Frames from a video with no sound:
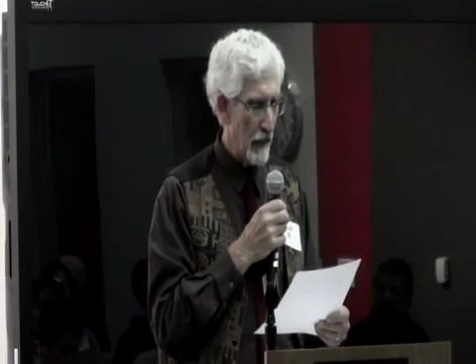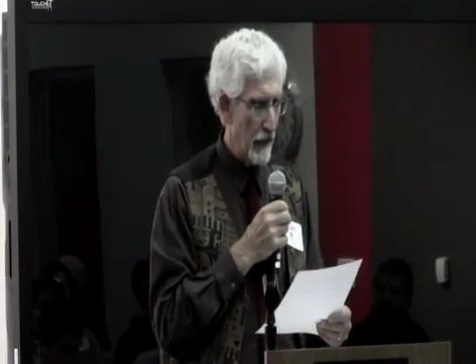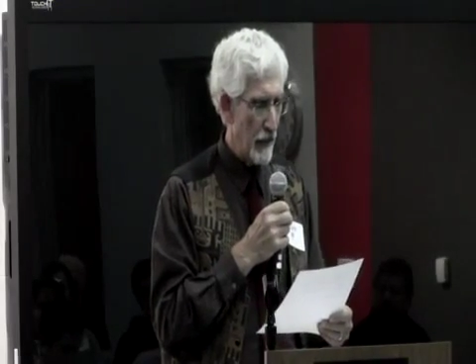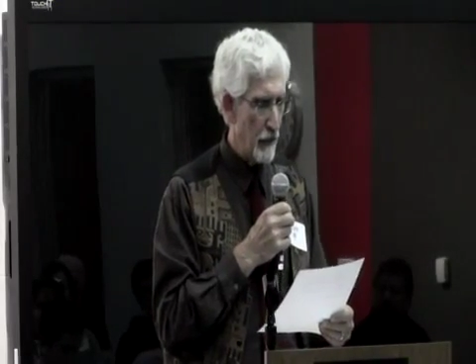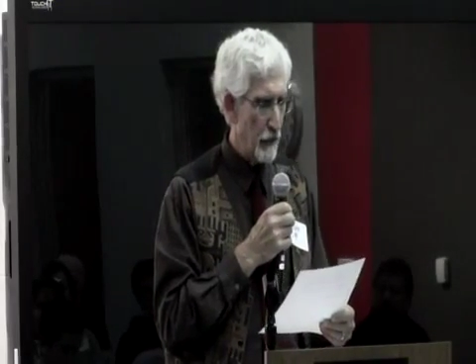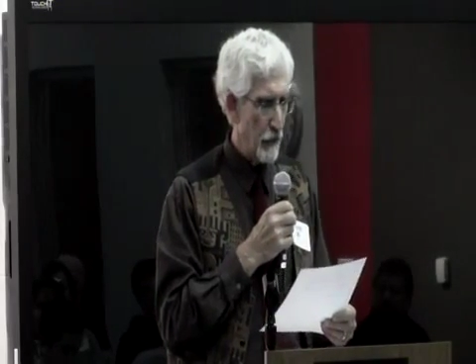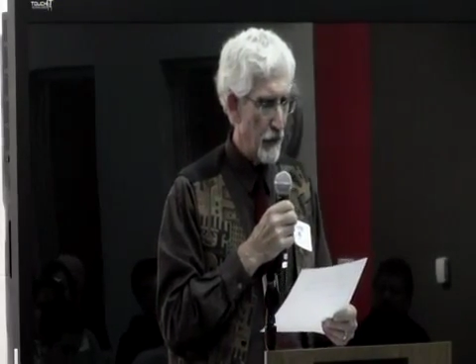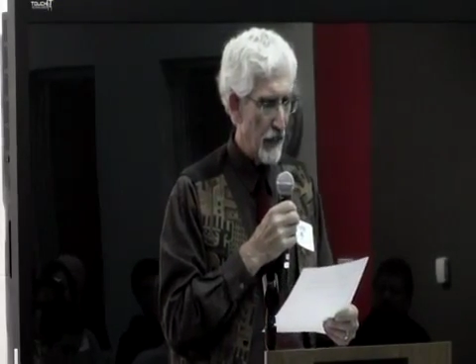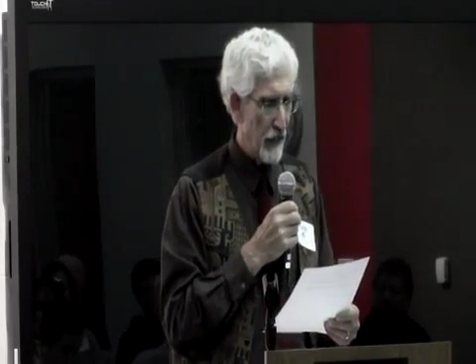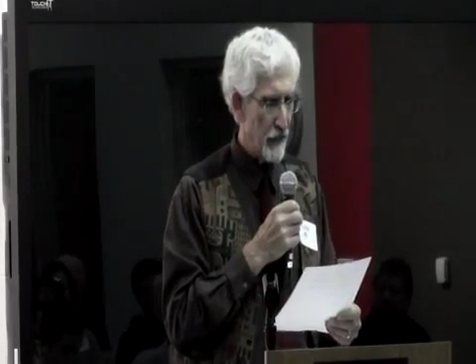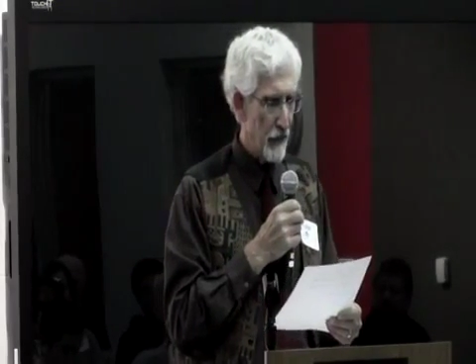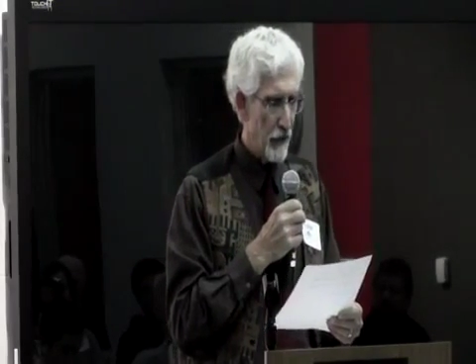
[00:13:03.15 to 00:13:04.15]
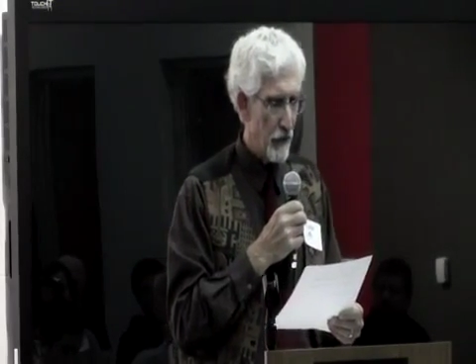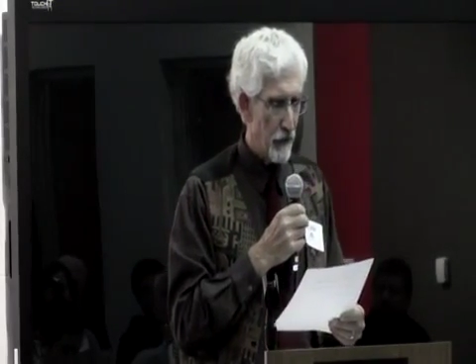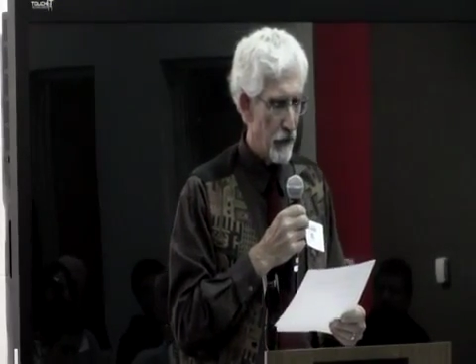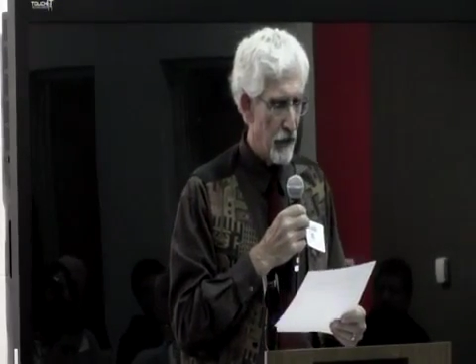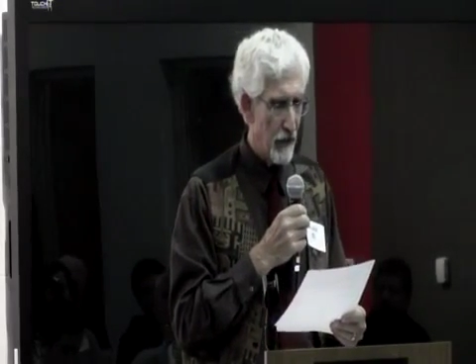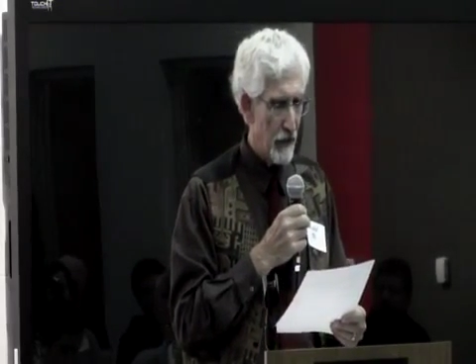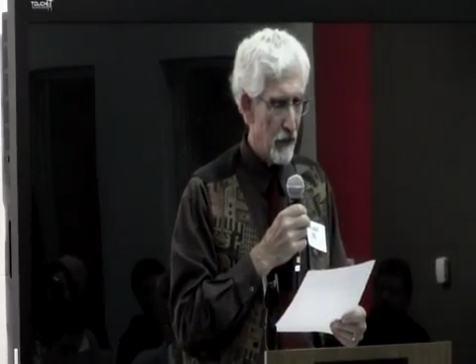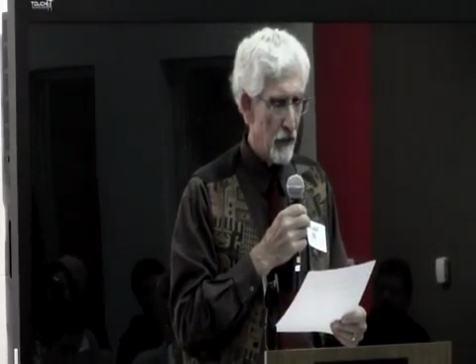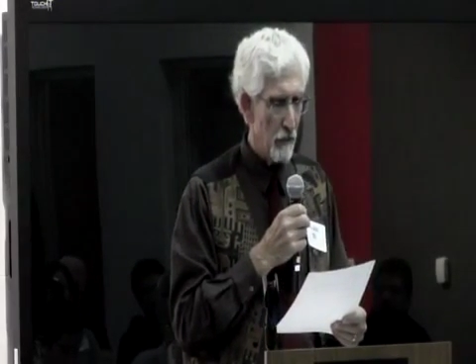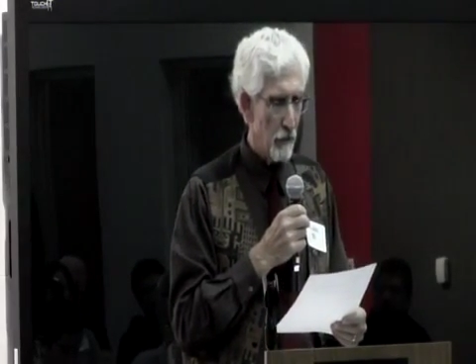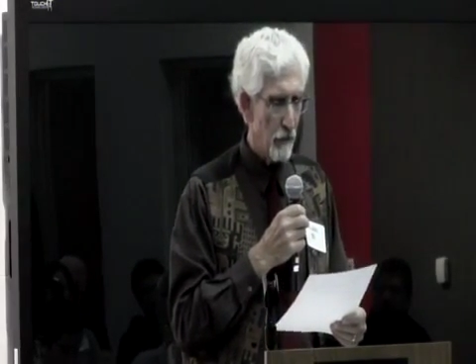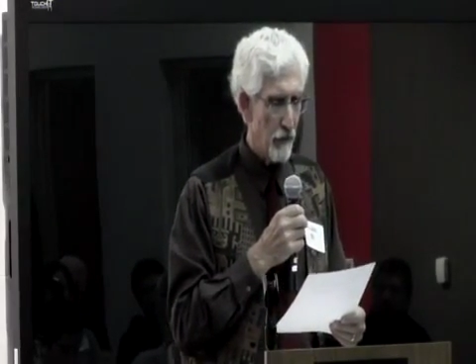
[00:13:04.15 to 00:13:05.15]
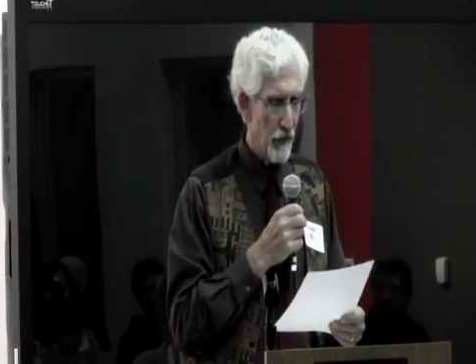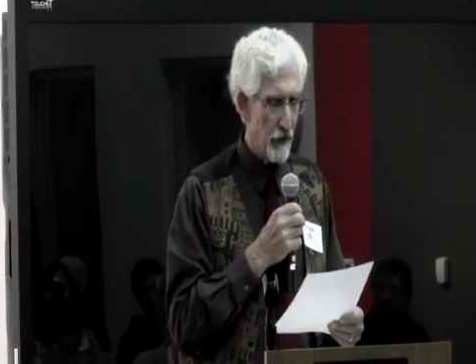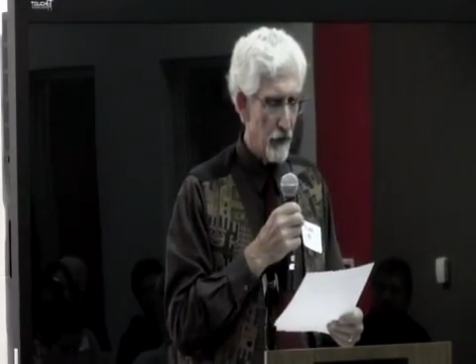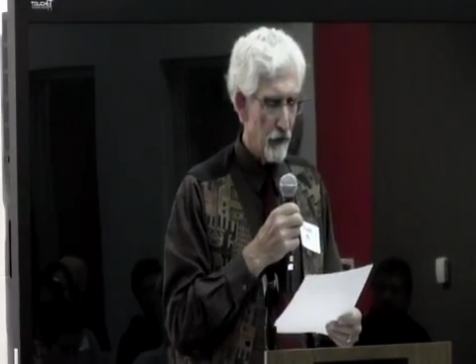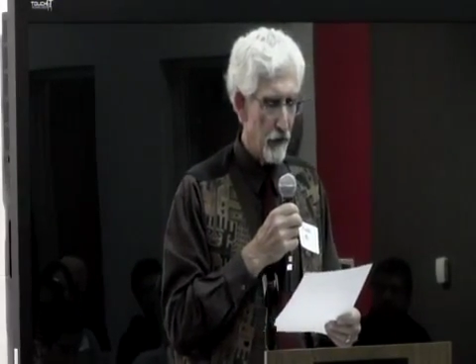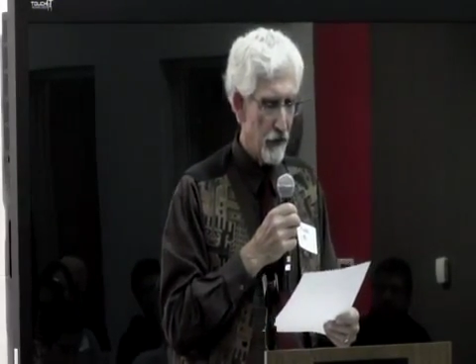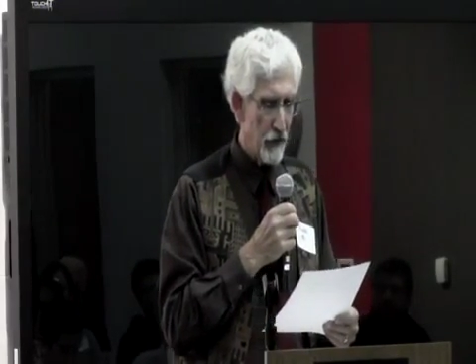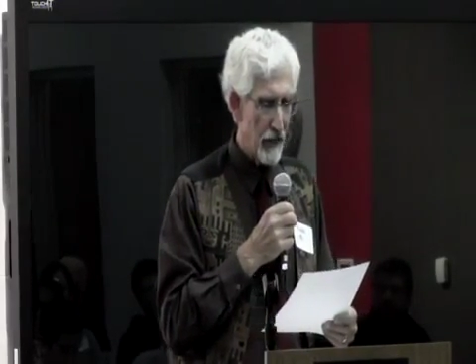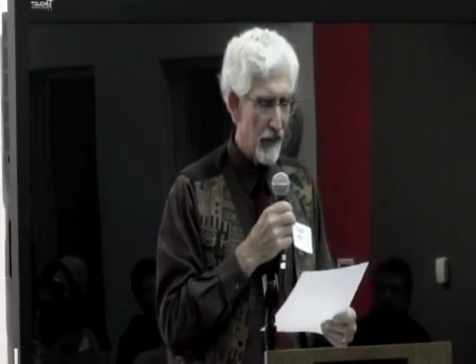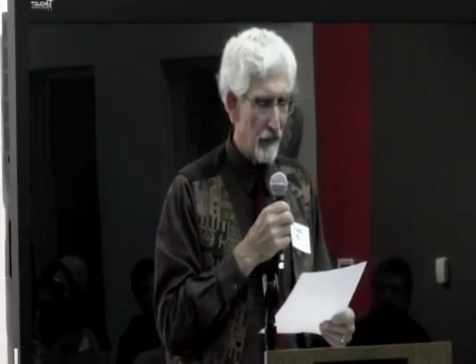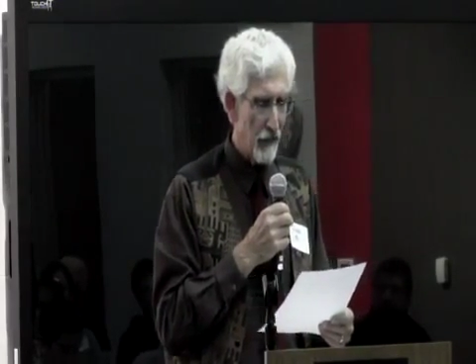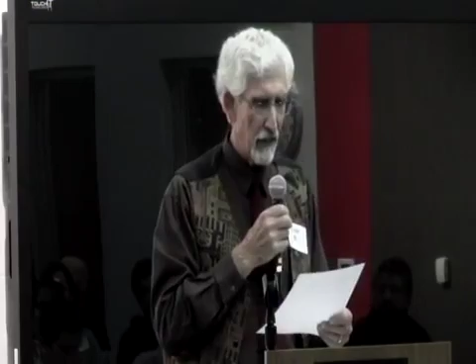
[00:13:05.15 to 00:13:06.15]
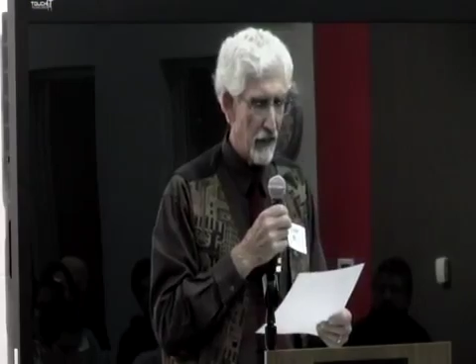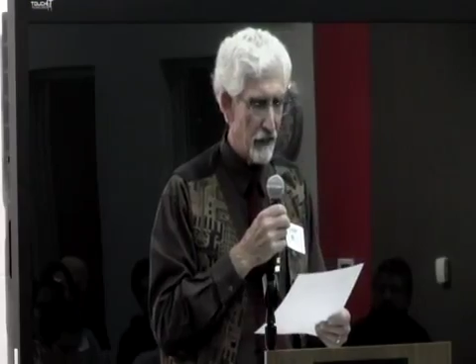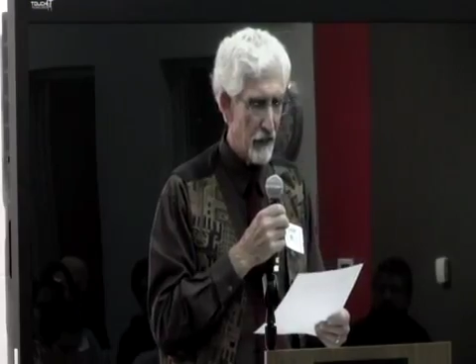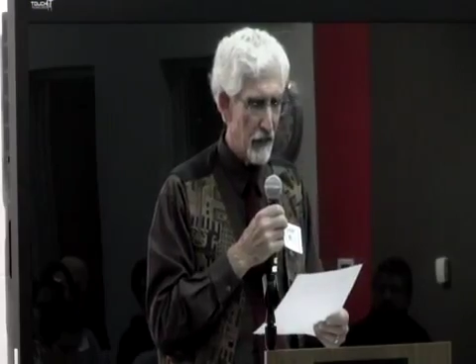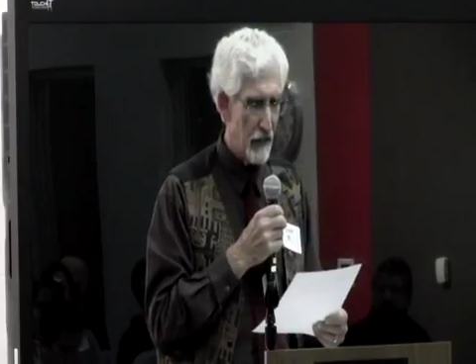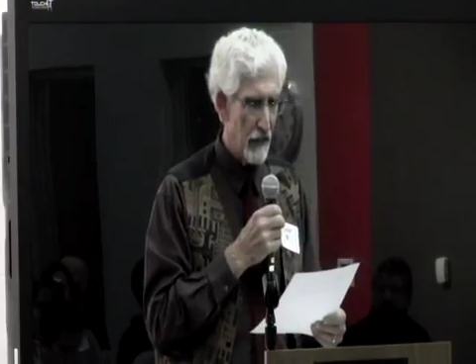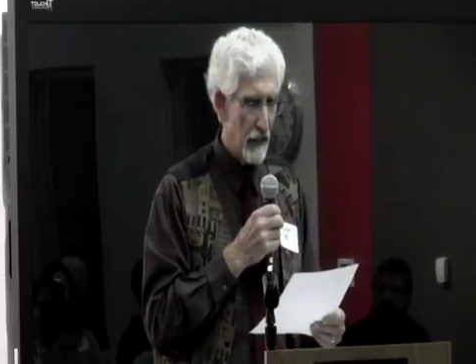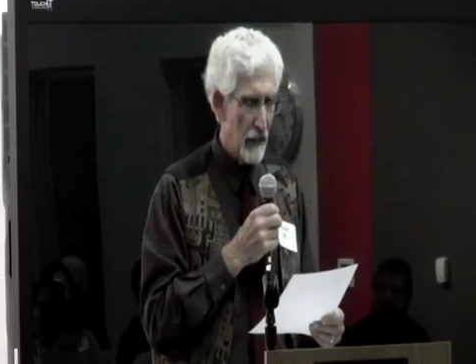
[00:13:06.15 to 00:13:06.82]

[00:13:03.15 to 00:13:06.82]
and in 2013, Professor Vince Kavalaski